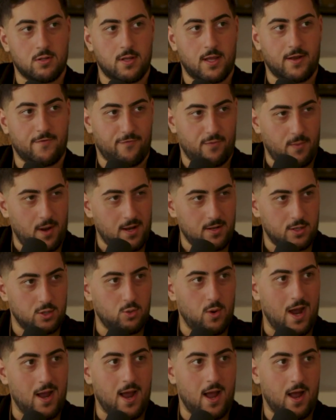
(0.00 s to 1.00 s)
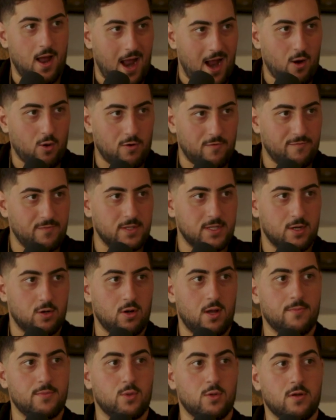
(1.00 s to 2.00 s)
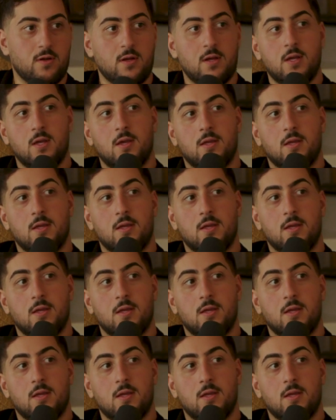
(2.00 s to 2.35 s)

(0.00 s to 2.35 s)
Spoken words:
Like for my new hour of material I'm doing